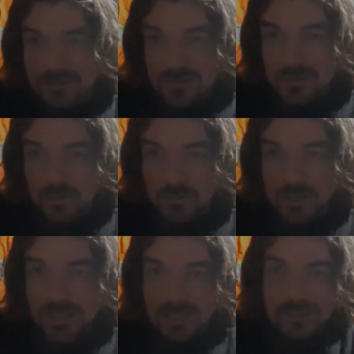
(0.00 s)

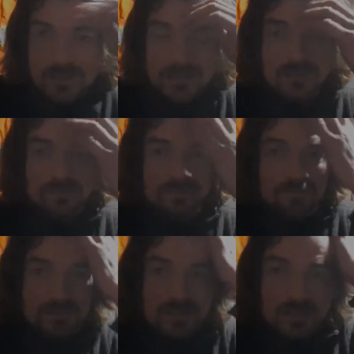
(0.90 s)
somewhere else,
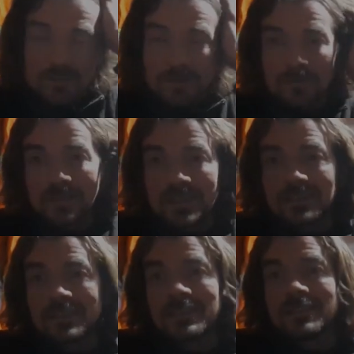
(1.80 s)
you know what I
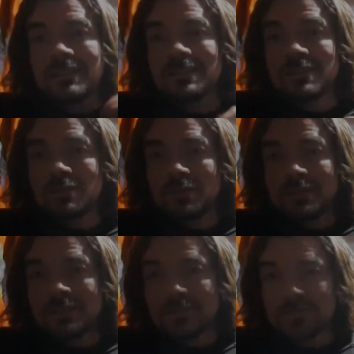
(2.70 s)
mean, and into a
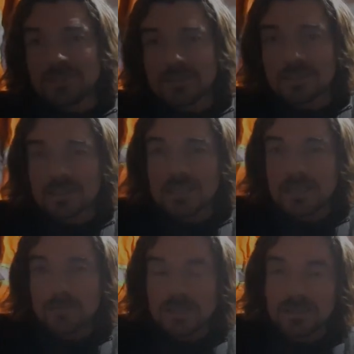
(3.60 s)
different
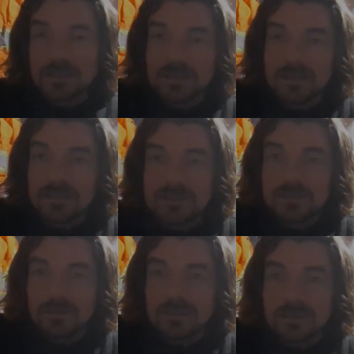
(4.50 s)
climate,
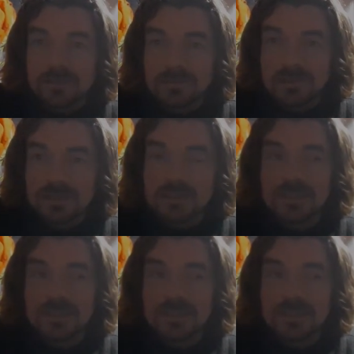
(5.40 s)
into a different,